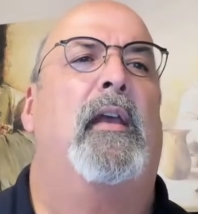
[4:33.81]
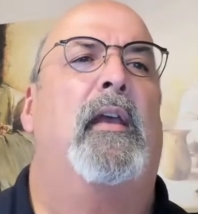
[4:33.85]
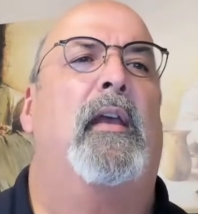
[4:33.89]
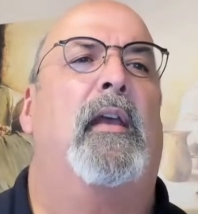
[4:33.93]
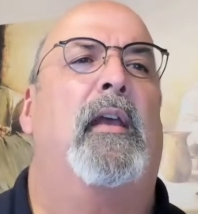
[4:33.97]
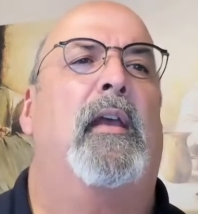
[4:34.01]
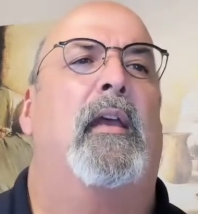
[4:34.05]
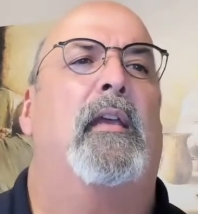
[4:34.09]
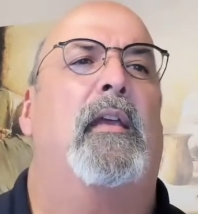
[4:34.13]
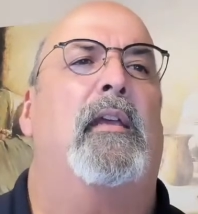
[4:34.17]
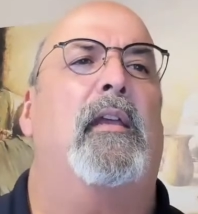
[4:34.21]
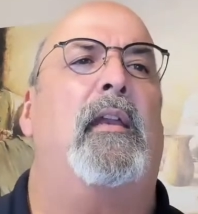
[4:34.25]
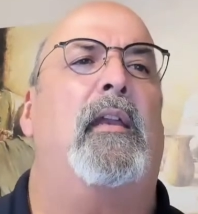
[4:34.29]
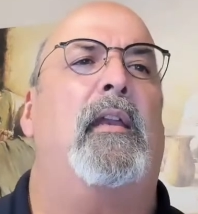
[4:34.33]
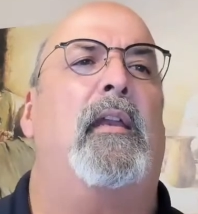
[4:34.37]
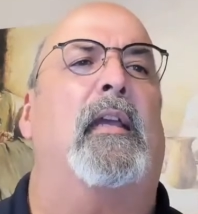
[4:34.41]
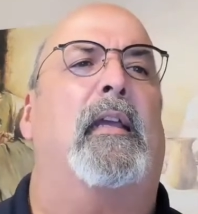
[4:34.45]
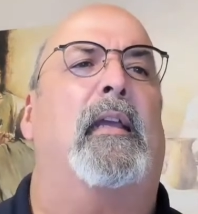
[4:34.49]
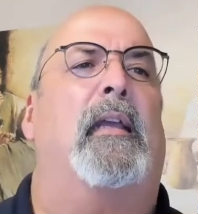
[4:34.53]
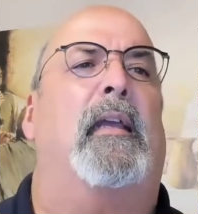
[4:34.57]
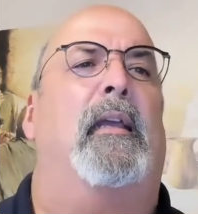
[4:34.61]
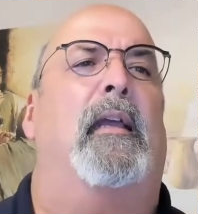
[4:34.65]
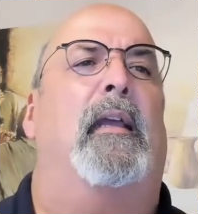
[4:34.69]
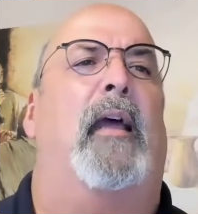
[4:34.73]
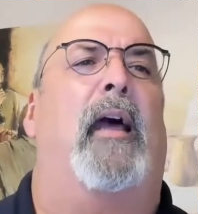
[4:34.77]
you need to
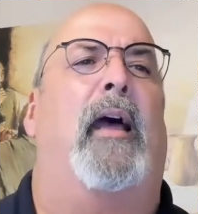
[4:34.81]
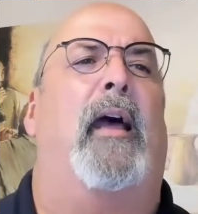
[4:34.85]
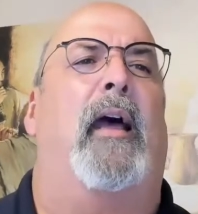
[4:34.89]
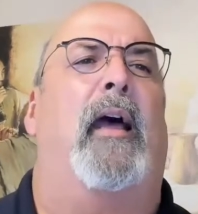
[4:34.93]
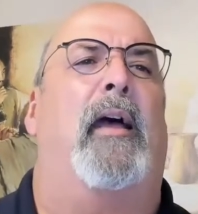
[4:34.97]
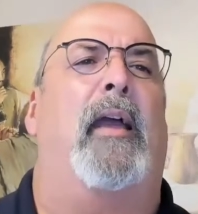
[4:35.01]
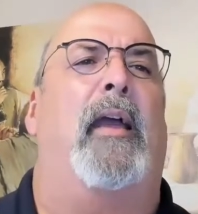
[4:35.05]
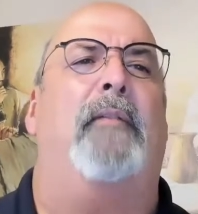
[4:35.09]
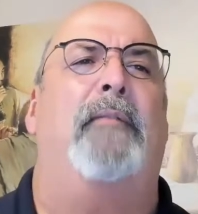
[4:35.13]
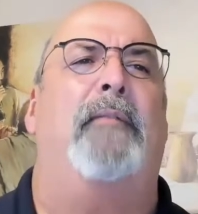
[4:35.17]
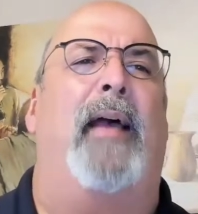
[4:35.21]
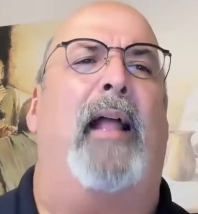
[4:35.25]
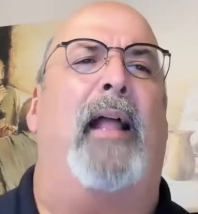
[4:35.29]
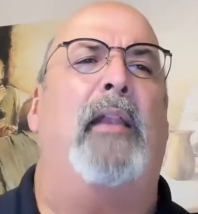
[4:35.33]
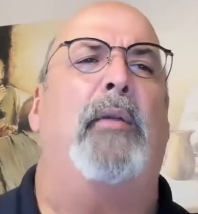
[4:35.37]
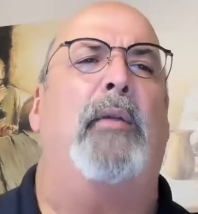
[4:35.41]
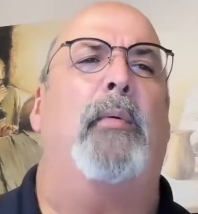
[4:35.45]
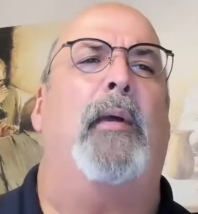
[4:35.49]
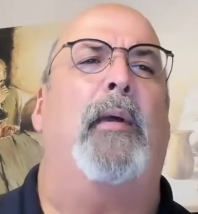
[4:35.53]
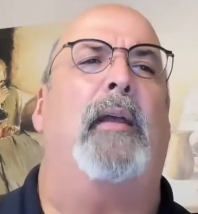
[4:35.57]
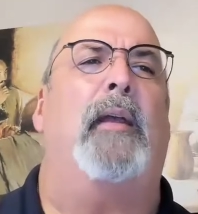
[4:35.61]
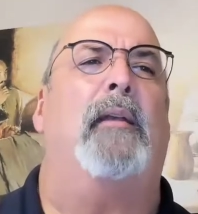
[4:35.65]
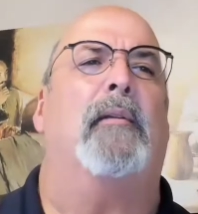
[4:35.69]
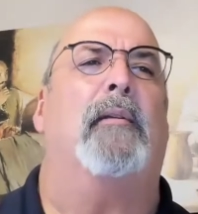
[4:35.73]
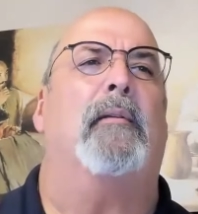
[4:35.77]

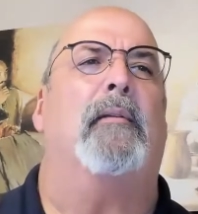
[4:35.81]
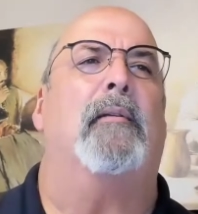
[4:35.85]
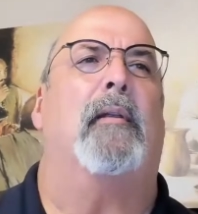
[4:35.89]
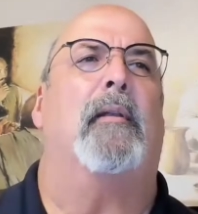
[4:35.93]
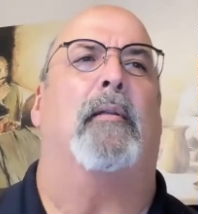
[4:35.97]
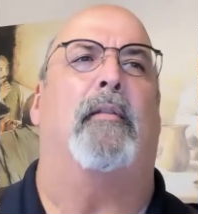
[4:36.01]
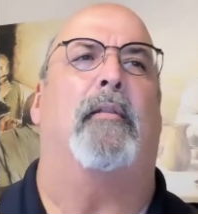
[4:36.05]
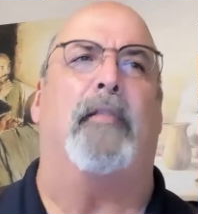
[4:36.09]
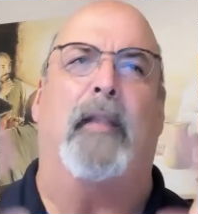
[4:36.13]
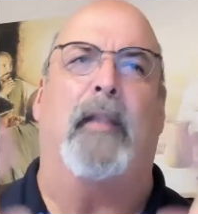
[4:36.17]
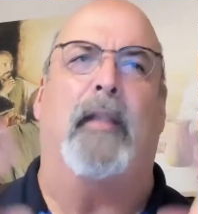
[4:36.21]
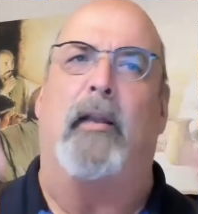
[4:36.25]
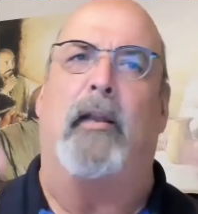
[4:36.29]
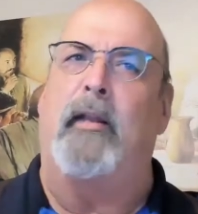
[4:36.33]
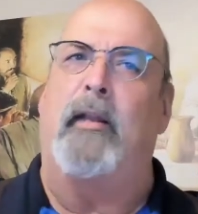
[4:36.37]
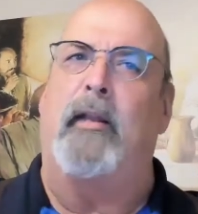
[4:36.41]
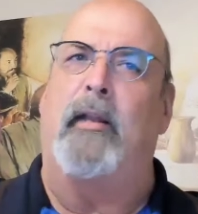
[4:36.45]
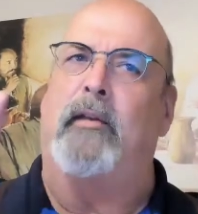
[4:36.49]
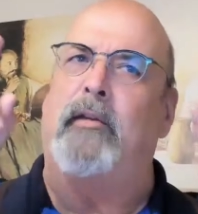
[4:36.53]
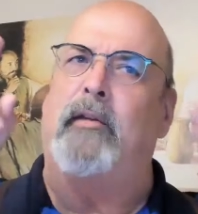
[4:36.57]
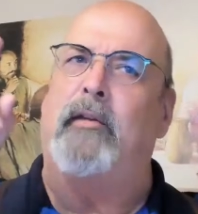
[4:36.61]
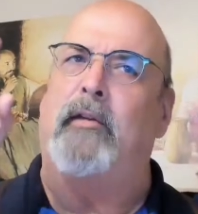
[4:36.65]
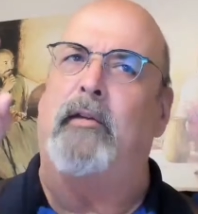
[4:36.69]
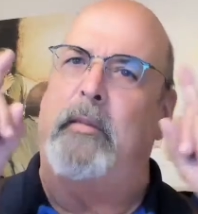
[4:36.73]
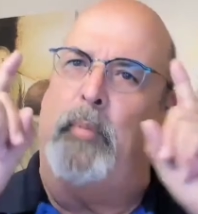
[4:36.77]
evaluate, I'm still under
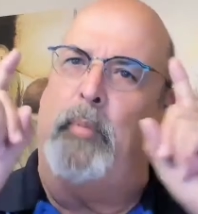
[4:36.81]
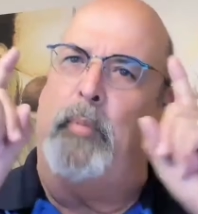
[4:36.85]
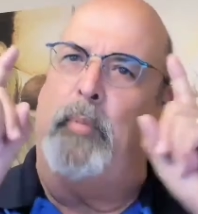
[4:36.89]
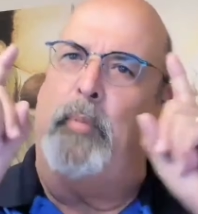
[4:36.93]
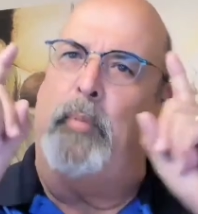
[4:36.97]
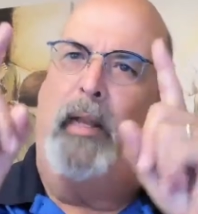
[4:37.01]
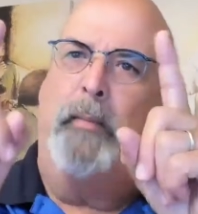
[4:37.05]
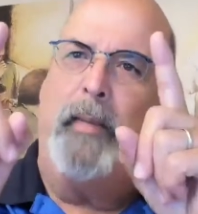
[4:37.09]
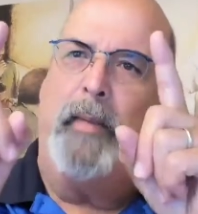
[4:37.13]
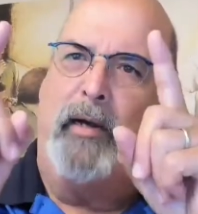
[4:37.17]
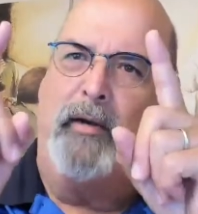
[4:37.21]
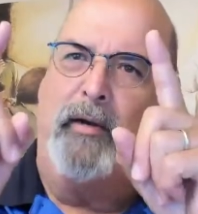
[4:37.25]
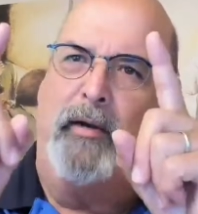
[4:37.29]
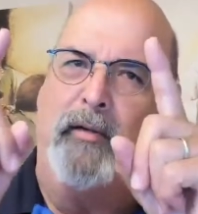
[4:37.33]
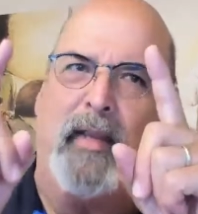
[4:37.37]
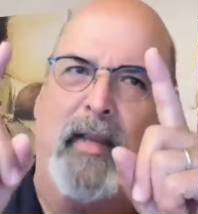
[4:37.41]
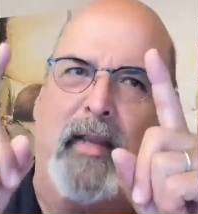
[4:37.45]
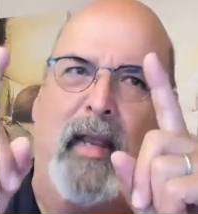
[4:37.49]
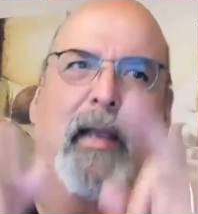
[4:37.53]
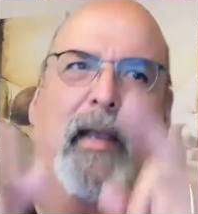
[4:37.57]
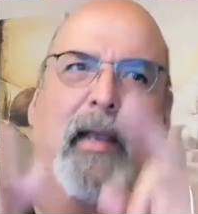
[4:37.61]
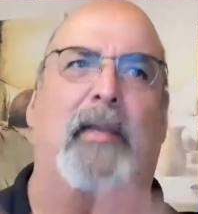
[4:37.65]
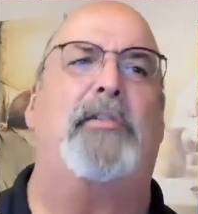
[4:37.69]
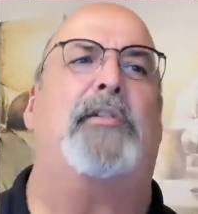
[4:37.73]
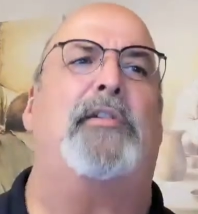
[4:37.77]
the preliminary
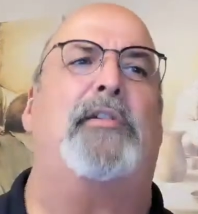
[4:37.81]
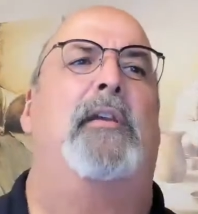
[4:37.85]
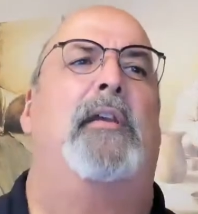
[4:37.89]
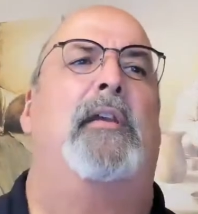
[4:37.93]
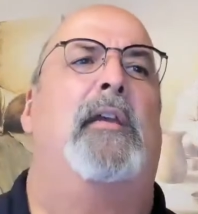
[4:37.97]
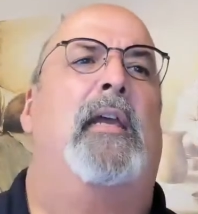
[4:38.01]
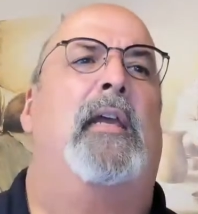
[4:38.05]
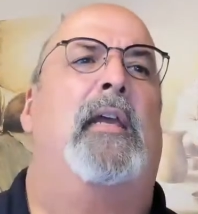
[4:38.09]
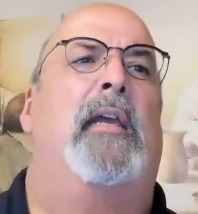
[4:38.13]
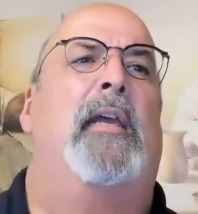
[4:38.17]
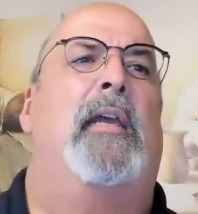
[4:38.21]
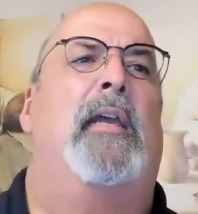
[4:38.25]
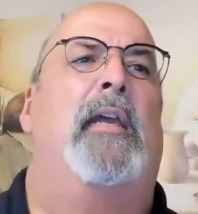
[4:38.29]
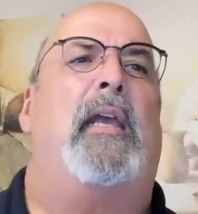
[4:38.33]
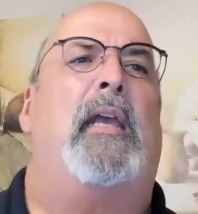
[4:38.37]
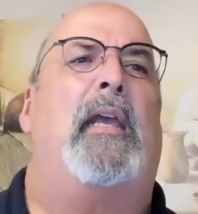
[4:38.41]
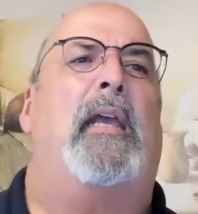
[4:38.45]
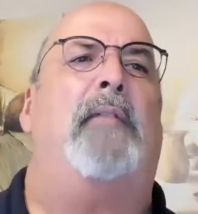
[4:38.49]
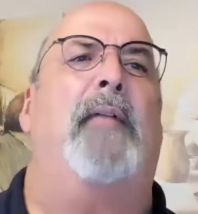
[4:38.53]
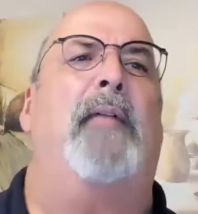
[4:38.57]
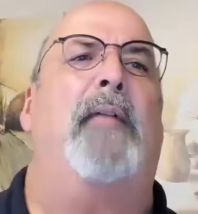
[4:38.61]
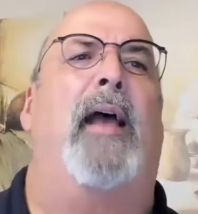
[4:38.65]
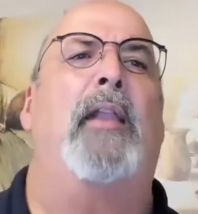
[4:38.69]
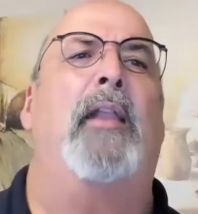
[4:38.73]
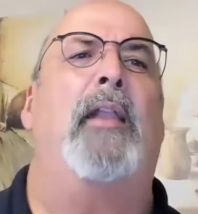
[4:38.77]
stage,
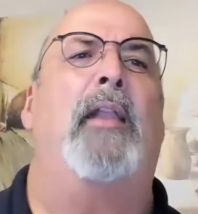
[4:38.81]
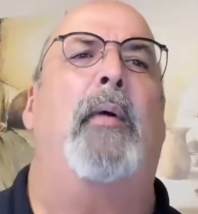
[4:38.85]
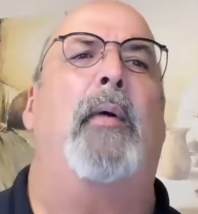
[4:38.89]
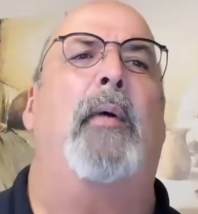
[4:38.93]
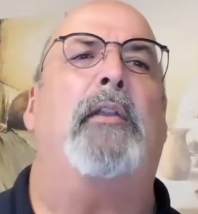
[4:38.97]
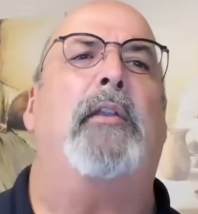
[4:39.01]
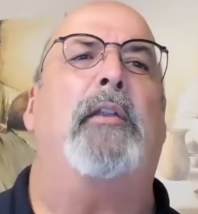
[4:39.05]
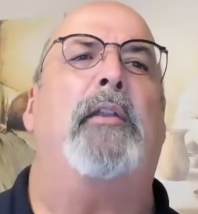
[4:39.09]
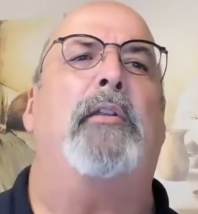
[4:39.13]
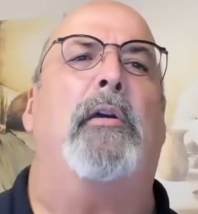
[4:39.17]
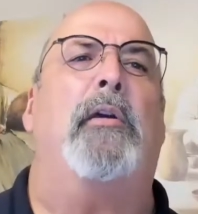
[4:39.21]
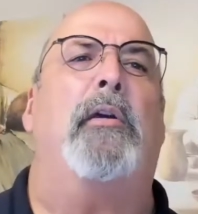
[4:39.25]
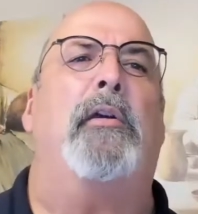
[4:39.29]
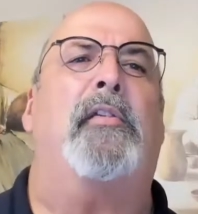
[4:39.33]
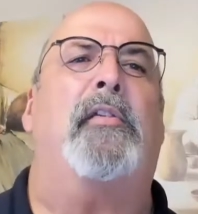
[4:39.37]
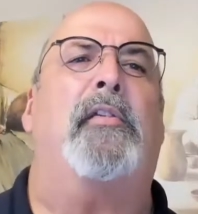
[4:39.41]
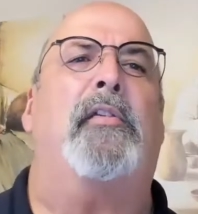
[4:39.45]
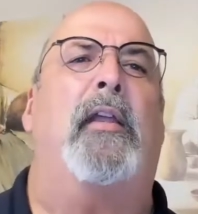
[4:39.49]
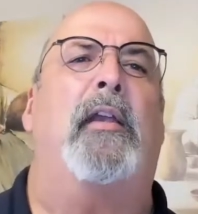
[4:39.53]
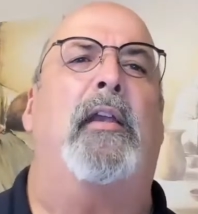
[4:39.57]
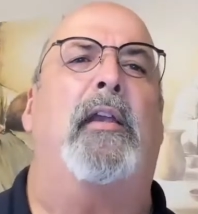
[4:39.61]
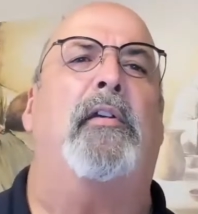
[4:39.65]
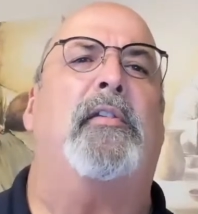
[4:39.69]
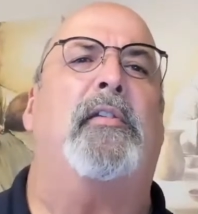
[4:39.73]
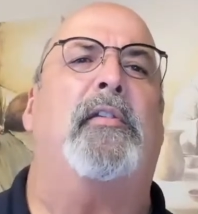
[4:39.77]
evaluate your
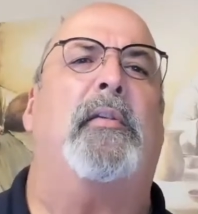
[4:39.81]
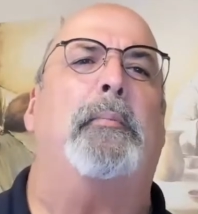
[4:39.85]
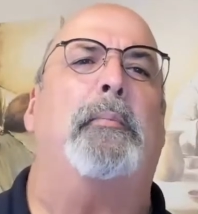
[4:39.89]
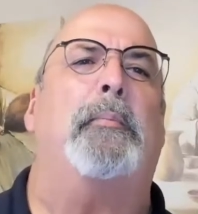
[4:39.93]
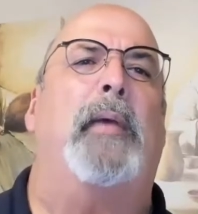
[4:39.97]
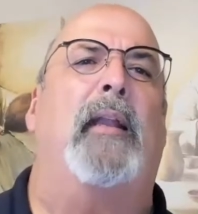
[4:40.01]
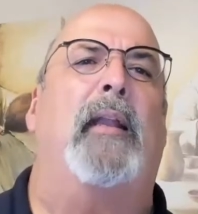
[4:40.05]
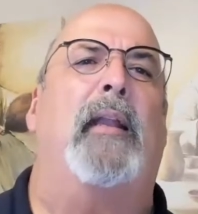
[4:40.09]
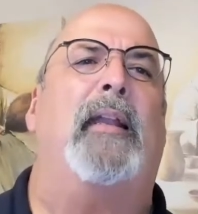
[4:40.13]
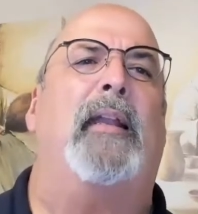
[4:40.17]
center's ability to